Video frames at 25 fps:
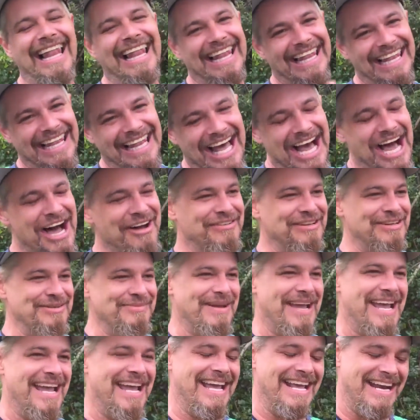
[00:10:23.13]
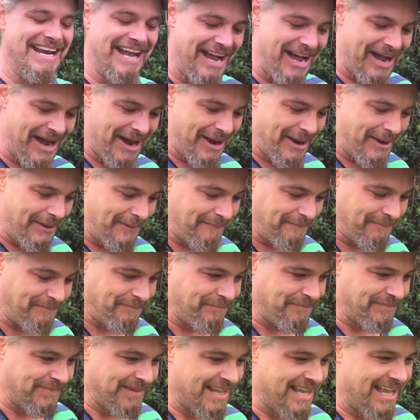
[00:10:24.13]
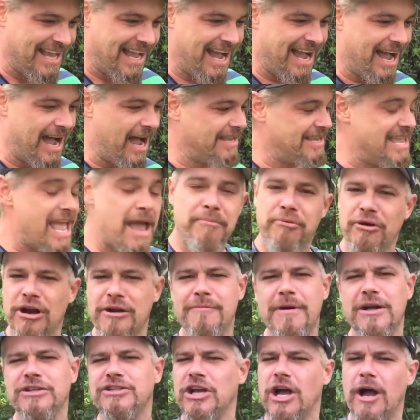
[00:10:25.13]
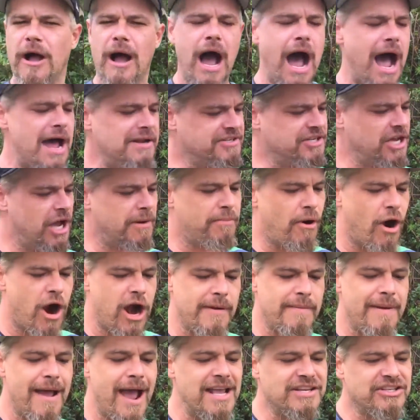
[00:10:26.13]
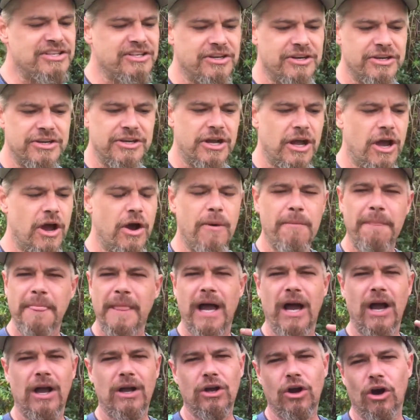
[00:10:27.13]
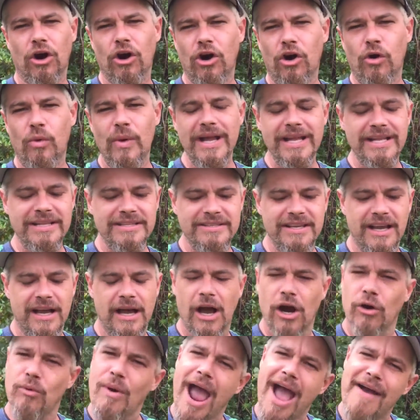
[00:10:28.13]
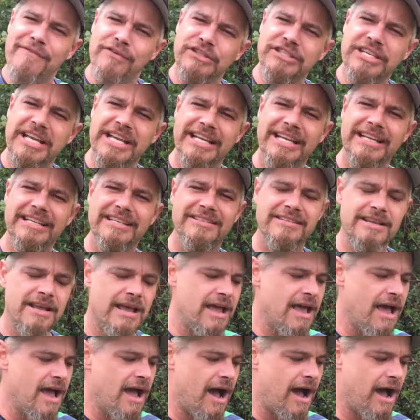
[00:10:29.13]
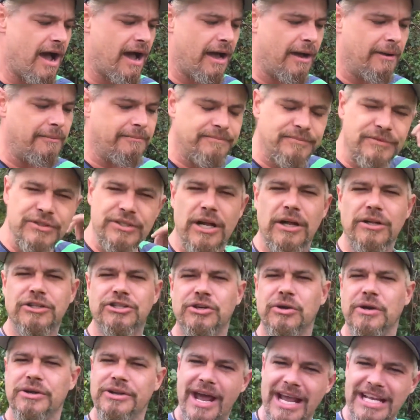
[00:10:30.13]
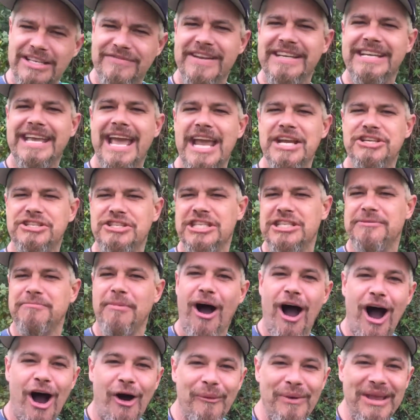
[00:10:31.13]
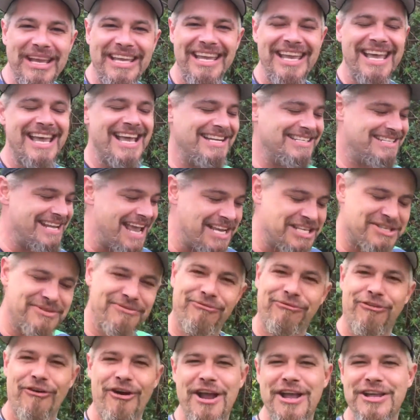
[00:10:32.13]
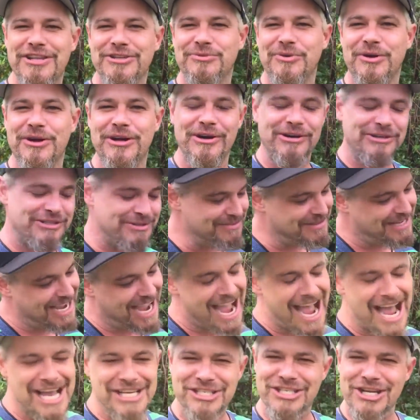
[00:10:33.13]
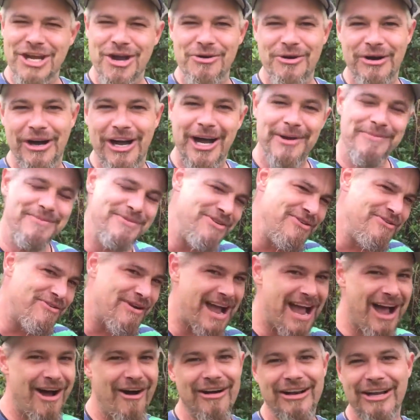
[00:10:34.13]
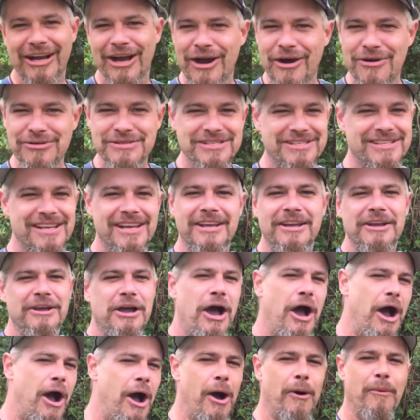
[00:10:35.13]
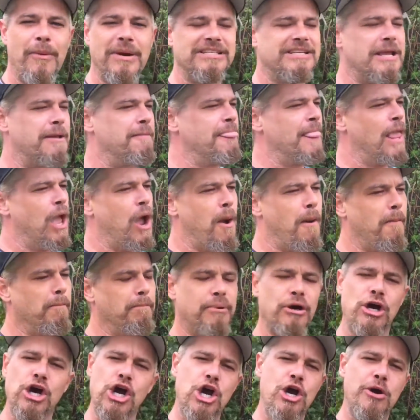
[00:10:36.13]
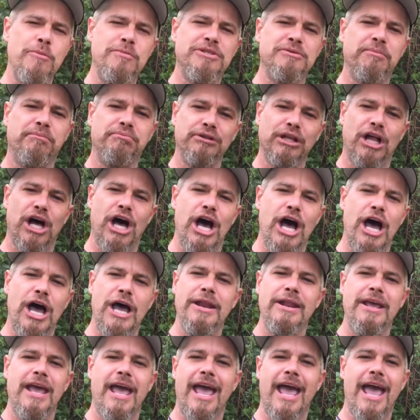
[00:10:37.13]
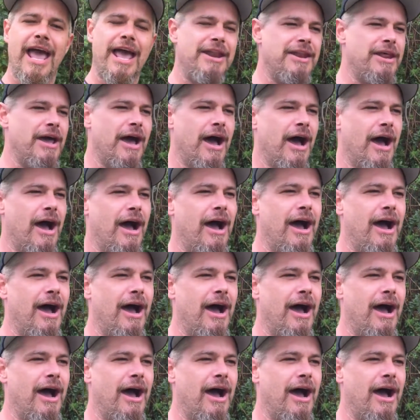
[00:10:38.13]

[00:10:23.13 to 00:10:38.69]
Love it, man. Yeah, pretty much a Hot Tub Party Massacre, you know, a girl wins a raffle tickets, you know, to a nice vacation spa weekend, take some friends with her, some guys show up, you know how it goes. It's, what is it, boobs, blood, and